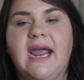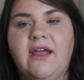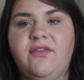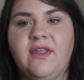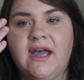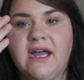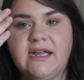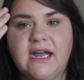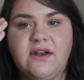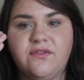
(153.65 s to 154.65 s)
and
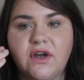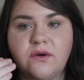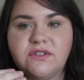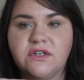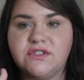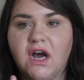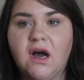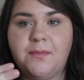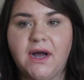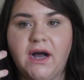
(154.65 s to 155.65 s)
that kind of goes on
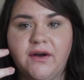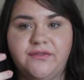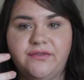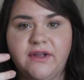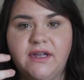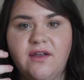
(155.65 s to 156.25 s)
top of